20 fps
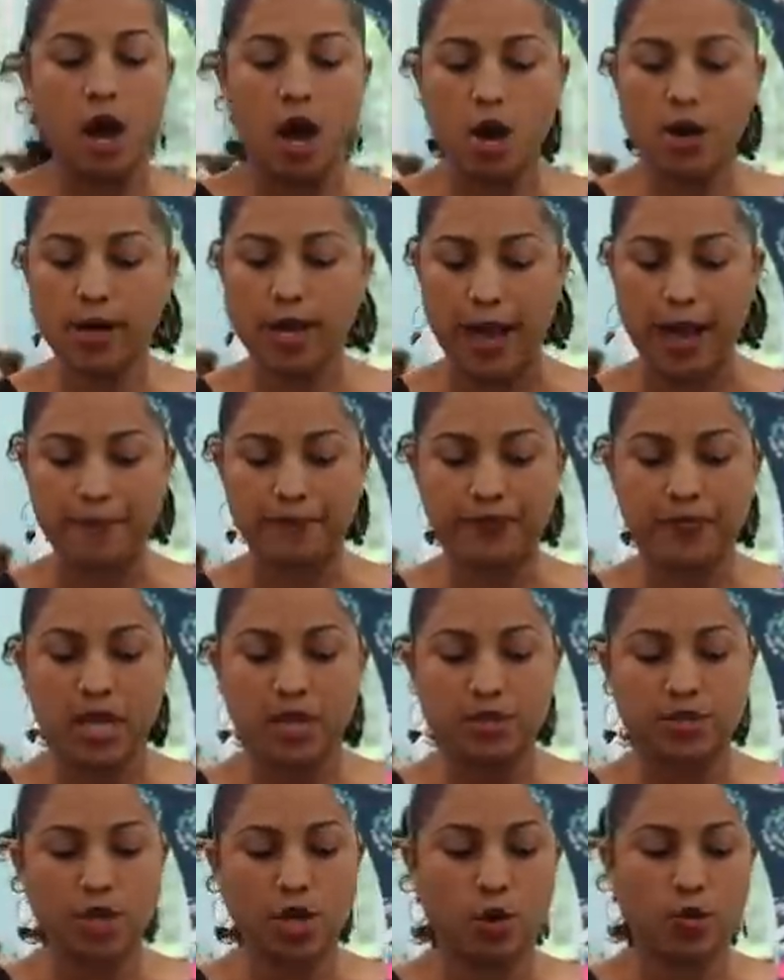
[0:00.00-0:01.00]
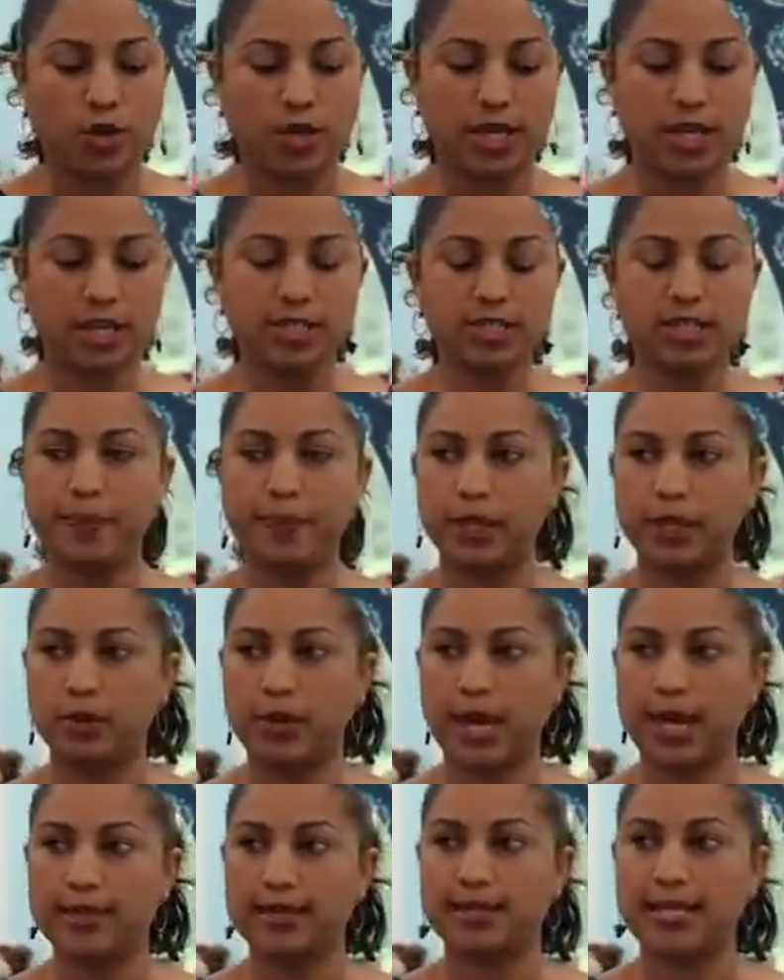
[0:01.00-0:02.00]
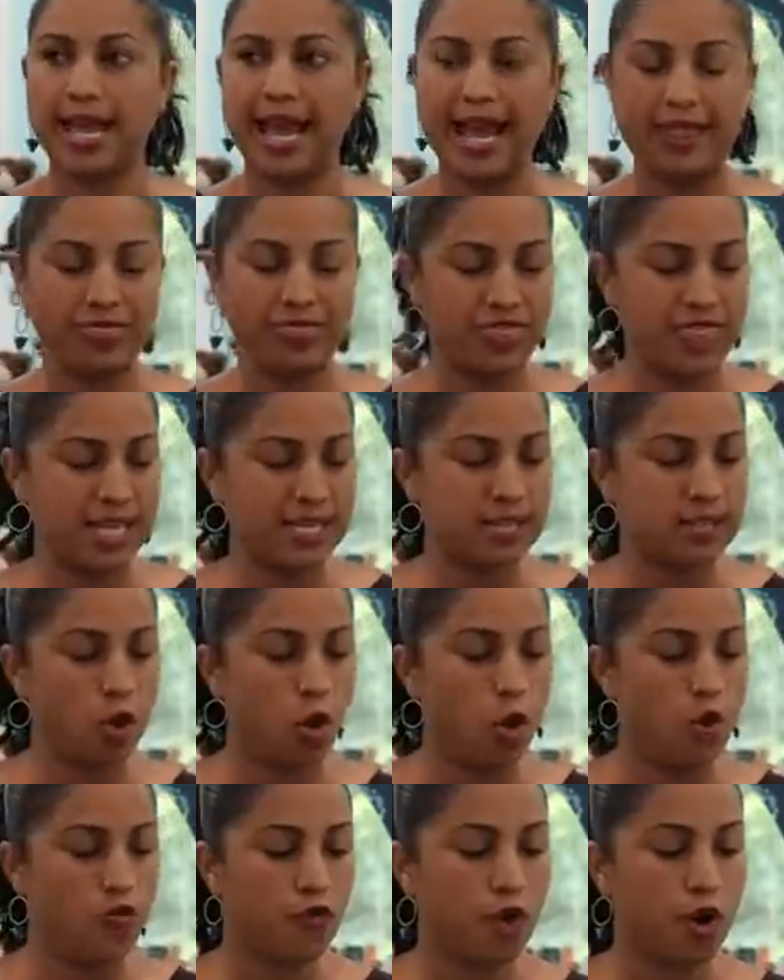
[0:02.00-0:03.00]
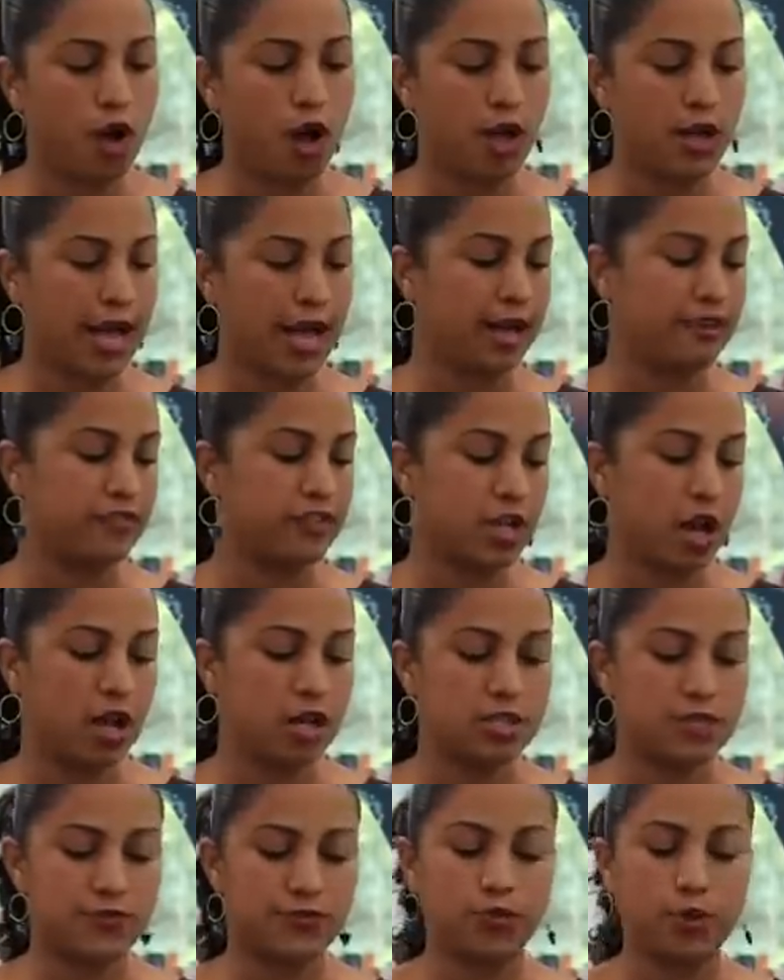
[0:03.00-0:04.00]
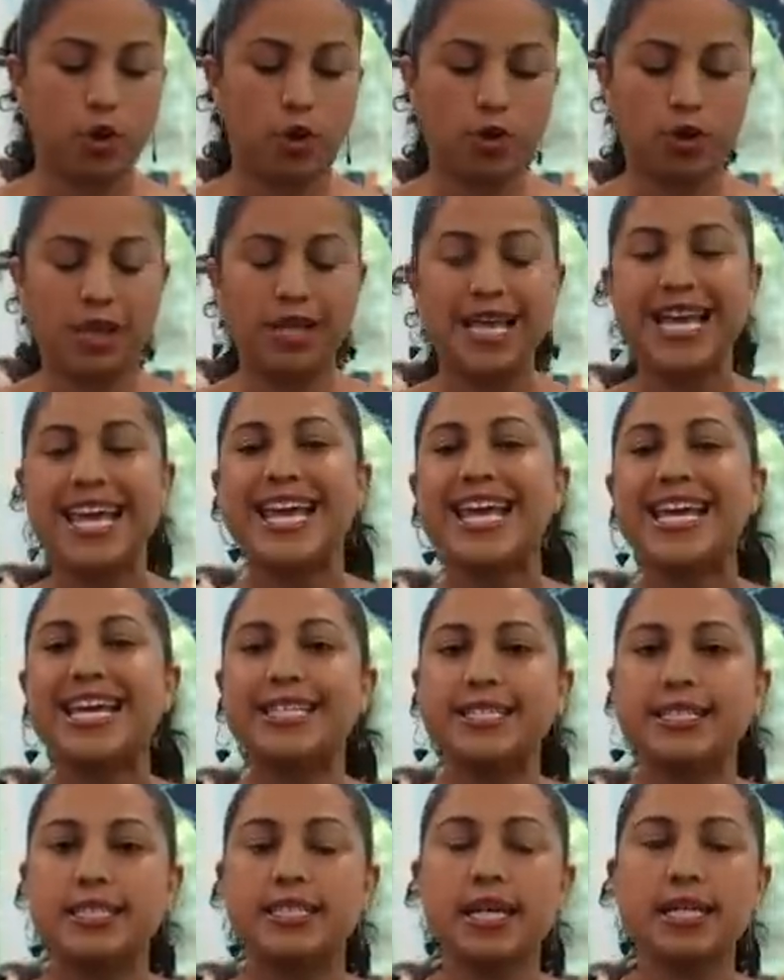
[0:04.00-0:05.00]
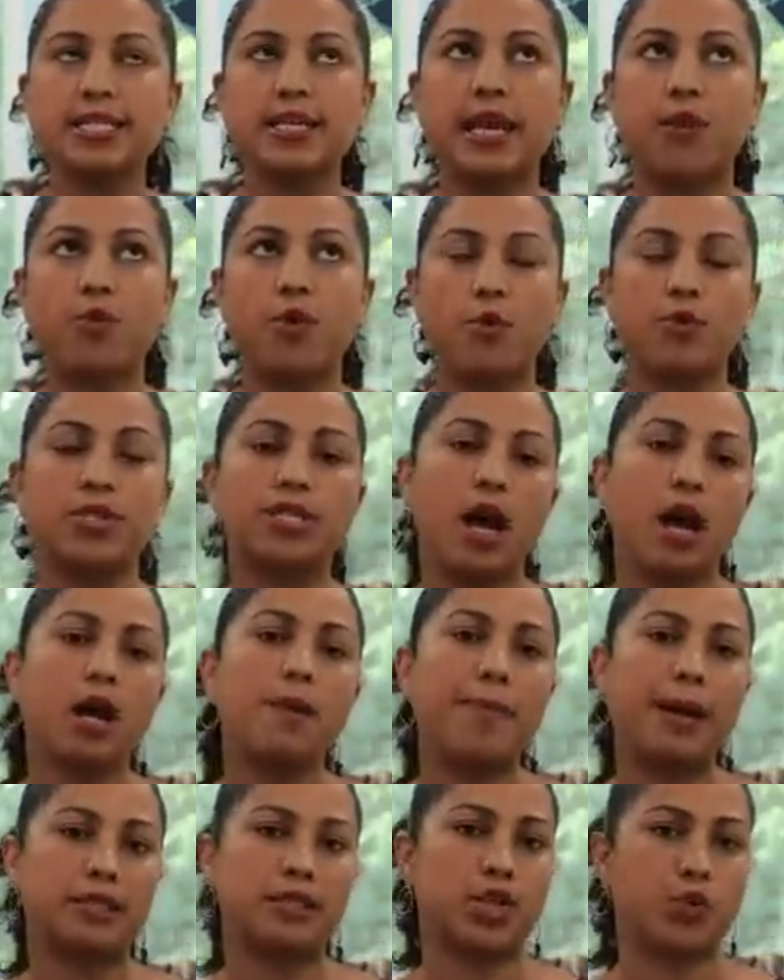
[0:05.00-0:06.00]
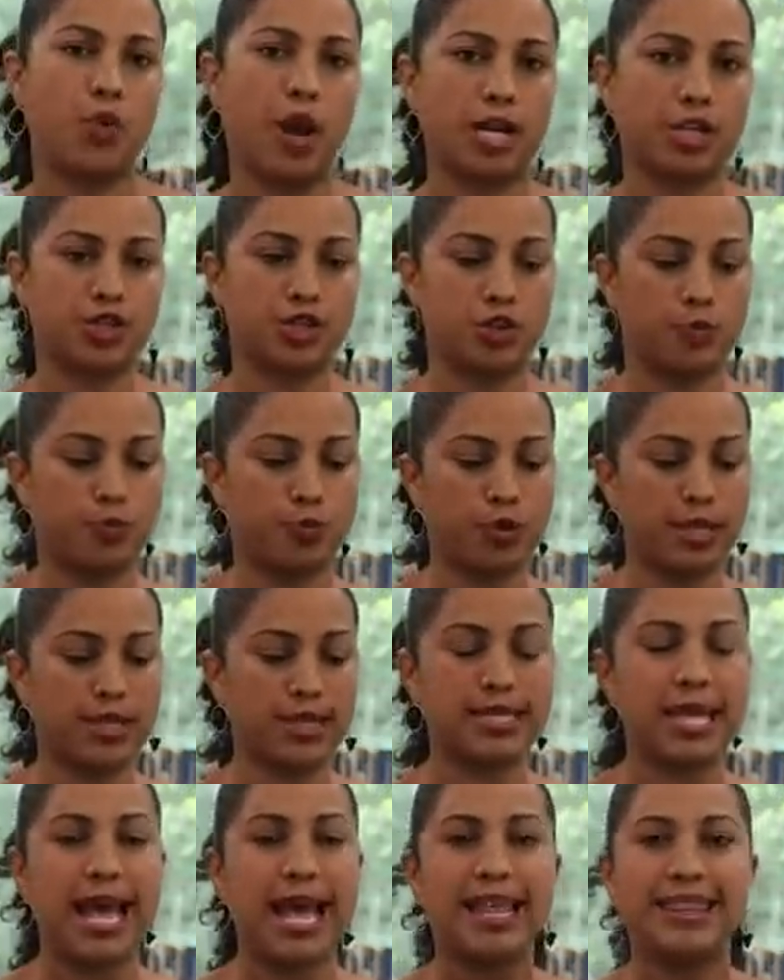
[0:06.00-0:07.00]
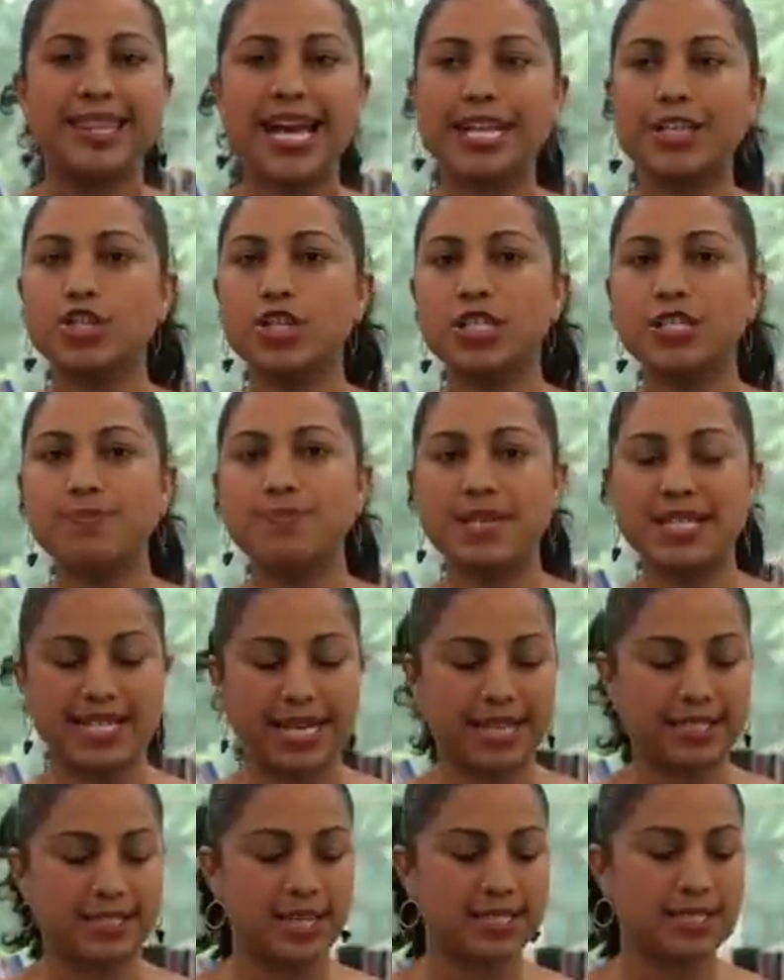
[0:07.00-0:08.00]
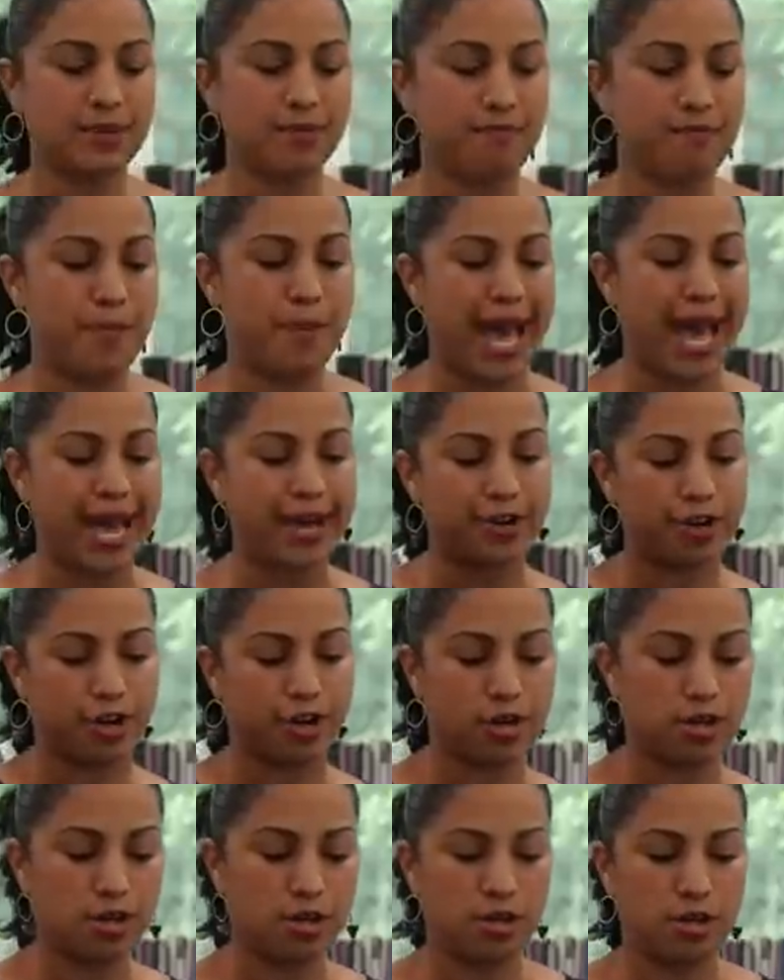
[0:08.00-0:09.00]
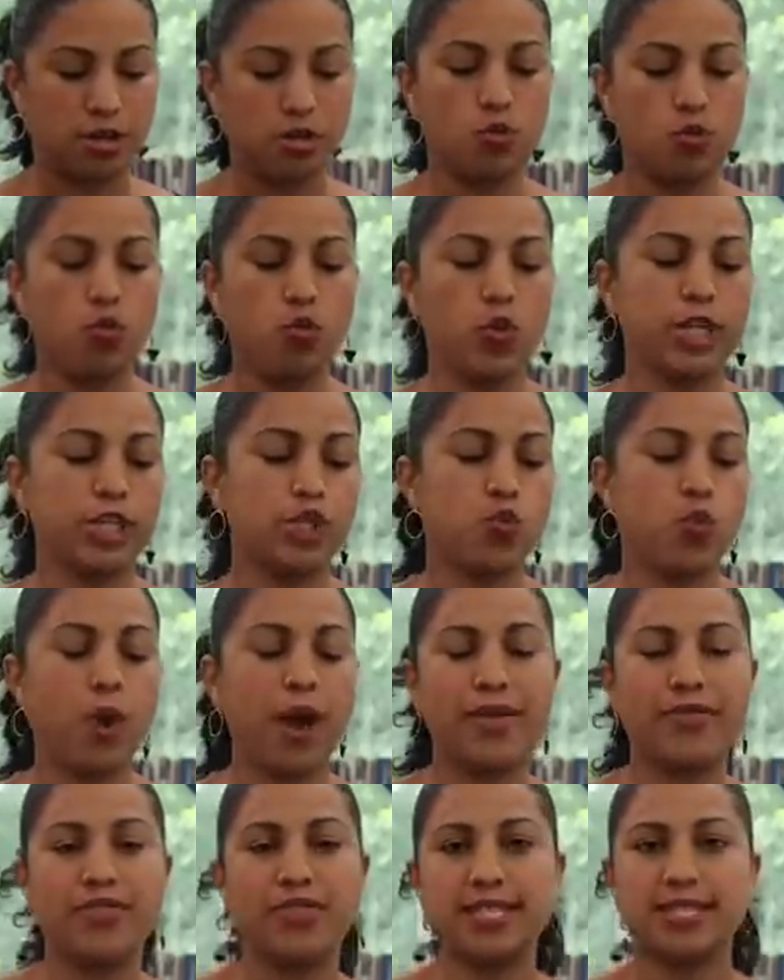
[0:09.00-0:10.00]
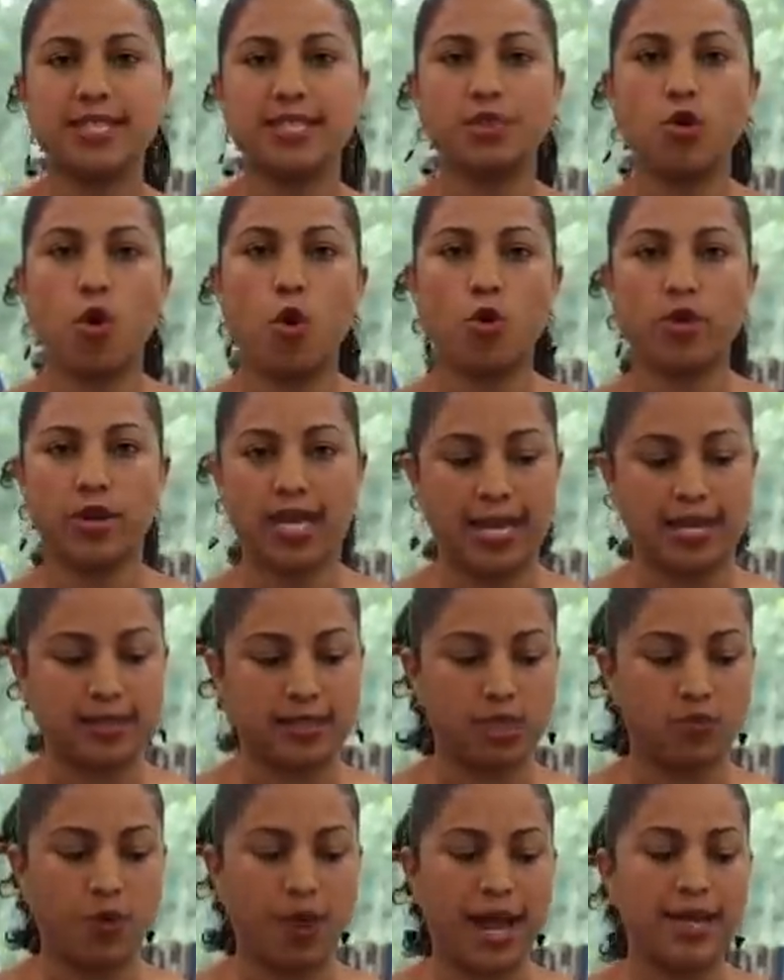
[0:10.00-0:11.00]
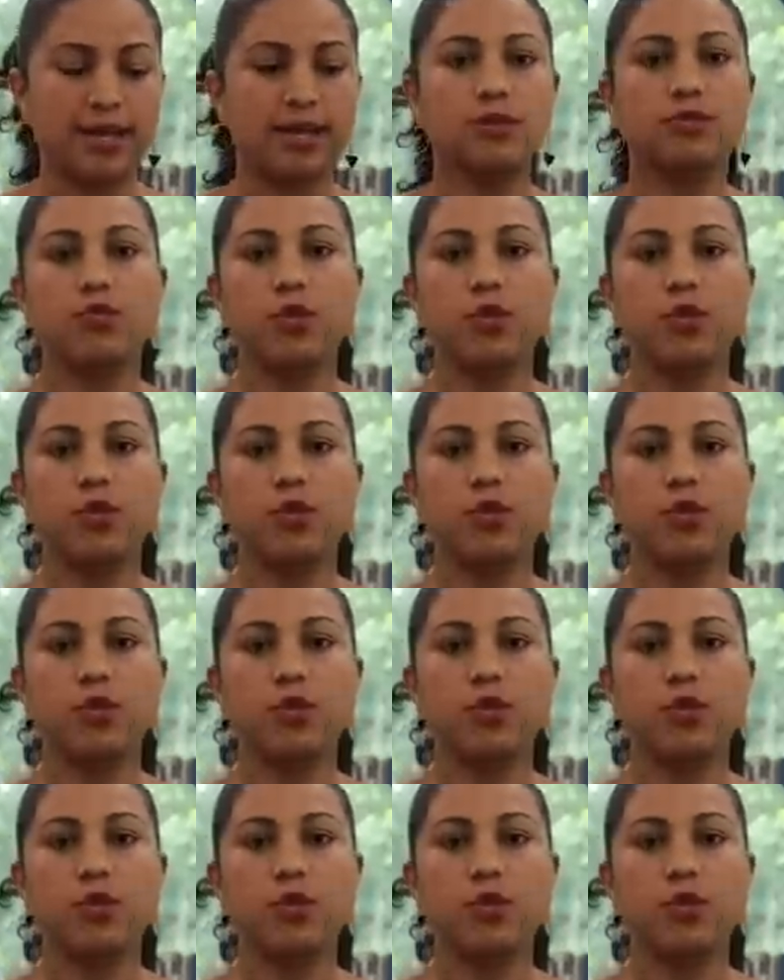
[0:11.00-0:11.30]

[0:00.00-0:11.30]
Okay, so here's the pillowcase, and this overall kind of tossed floral it does and when we talk about directional prints, that just means that it doesn't matter which way this is oriented, right?